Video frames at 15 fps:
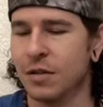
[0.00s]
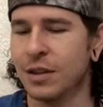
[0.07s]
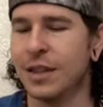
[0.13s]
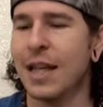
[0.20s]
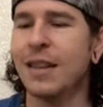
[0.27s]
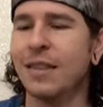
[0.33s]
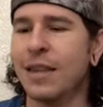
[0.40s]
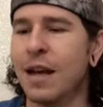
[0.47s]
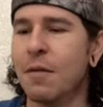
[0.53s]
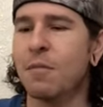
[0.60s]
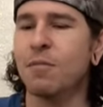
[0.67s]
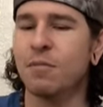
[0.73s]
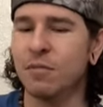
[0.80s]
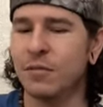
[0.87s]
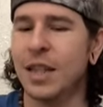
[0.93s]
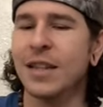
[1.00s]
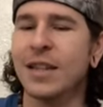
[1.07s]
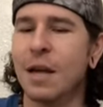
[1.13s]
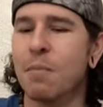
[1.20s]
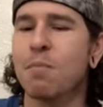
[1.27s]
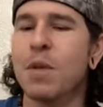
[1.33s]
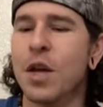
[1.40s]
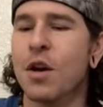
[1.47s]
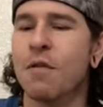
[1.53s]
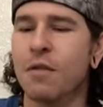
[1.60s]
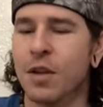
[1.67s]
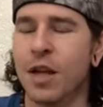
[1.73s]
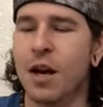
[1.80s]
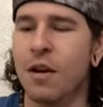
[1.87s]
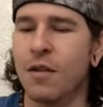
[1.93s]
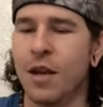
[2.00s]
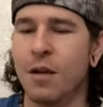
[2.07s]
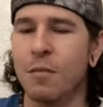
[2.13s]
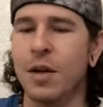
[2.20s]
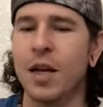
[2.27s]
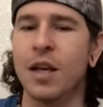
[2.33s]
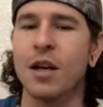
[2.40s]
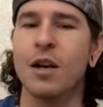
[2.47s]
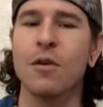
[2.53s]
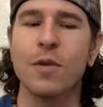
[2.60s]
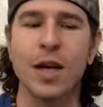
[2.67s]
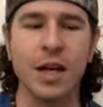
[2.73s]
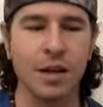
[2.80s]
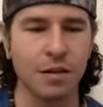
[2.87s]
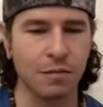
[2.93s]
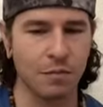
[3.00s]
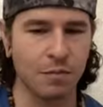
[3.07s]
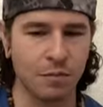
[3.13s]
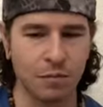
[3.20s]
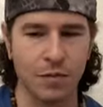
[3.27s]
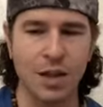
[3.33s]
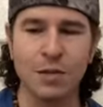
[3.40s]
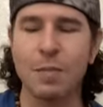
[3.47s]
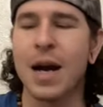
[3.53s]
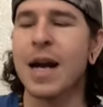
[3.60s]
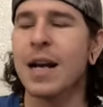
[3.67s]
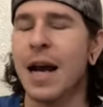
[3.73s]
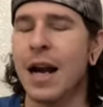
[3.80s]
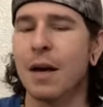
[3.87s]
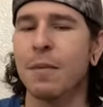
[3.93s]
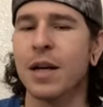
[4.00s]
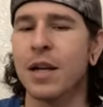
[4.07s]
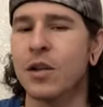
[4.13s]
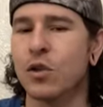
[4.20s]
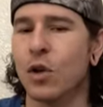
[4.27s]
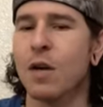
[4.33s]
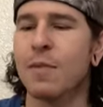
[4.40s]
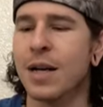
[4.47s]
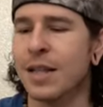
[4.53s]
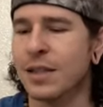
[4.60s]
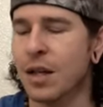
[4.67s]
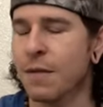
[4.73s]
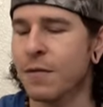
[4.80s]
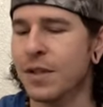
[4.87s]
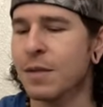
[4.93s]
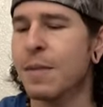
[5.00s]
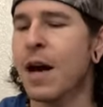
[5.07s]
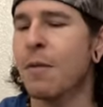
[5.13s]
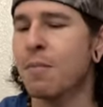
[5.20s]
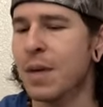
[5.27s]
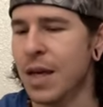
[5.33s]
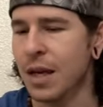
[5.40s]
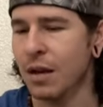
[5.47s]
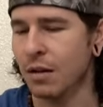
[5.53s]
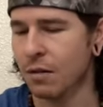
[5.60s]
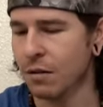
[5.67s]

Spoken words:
Let them be over there then. Be like, you know what? It's my night. I'm going to enjoy myself. It's about me.